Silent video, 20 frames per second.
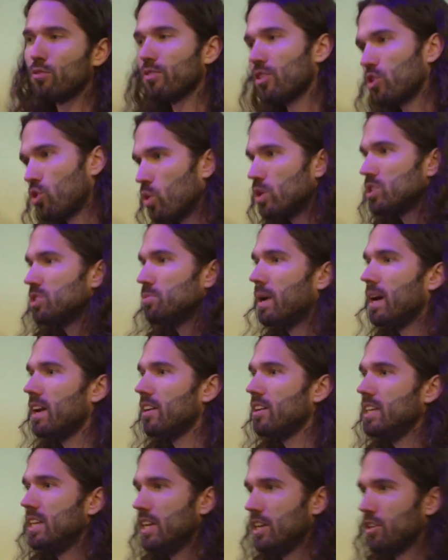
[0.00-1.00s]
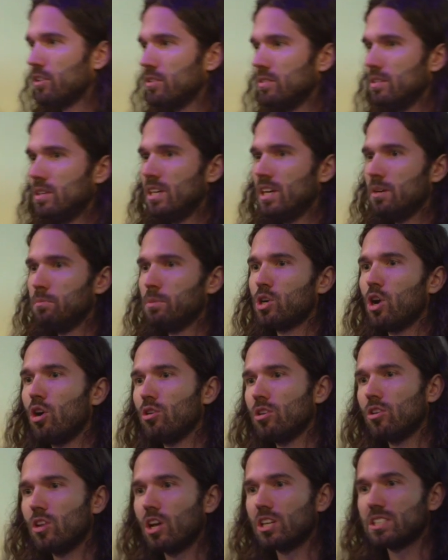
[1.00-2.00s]
over the course of about a year,
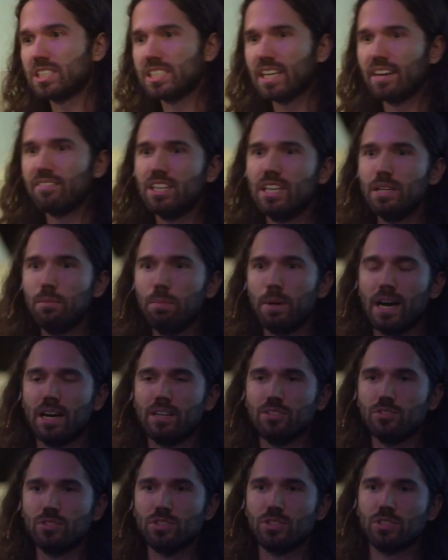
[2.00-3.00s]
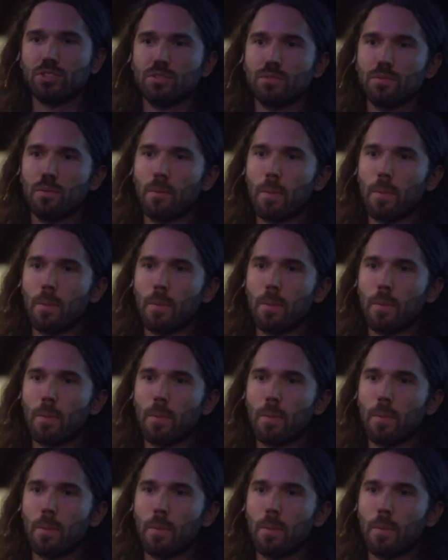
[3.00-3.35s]
Makolo lost 70 pounds,